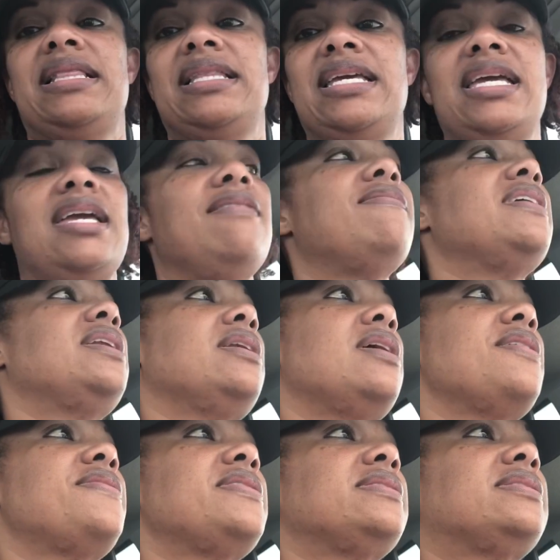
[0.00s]
leave, then
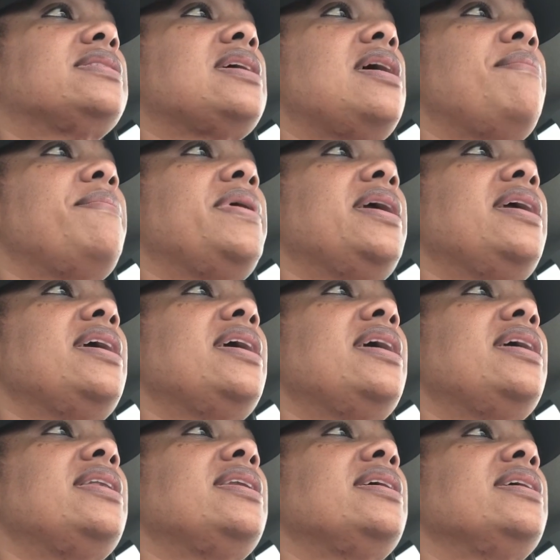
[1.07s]
others come
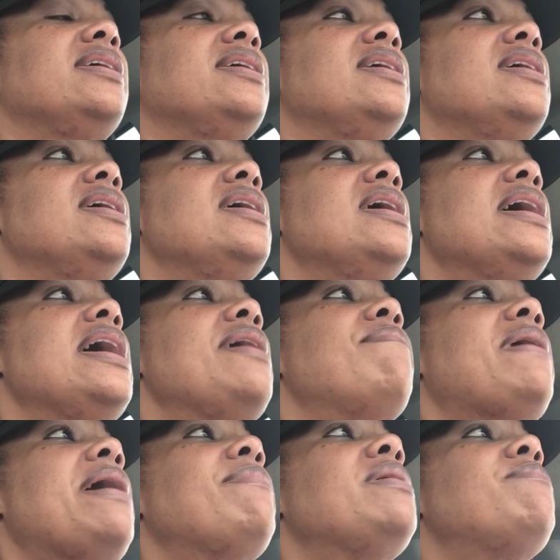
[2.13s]
in. It
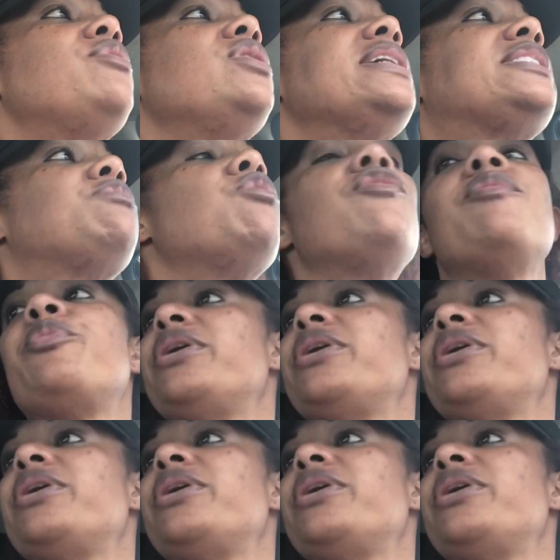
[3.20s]
might be, it's moving